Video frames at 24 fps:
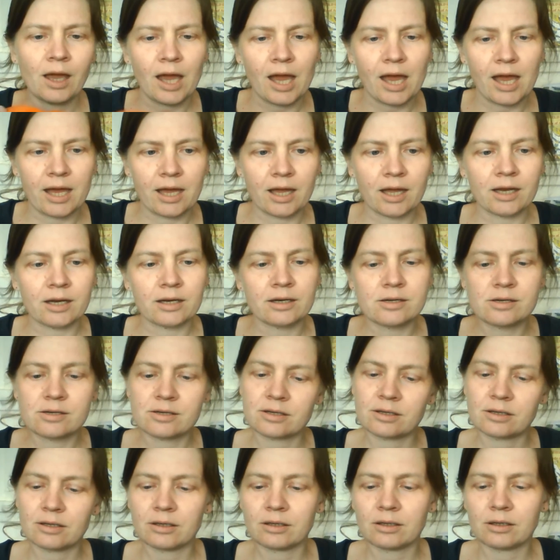and
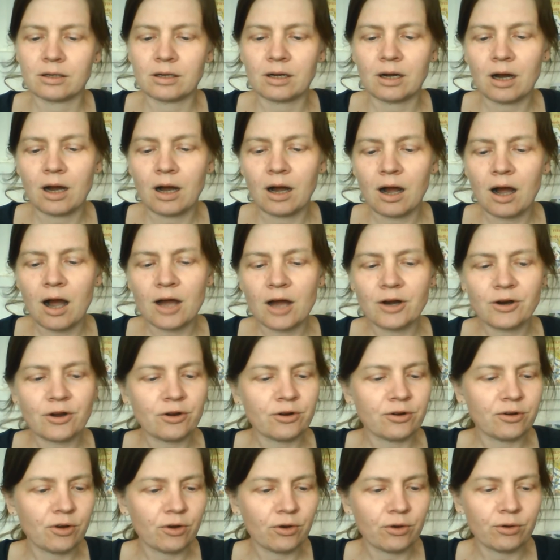I don't
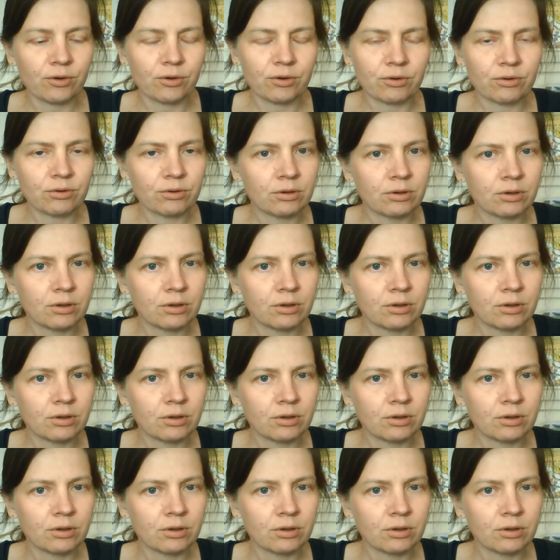know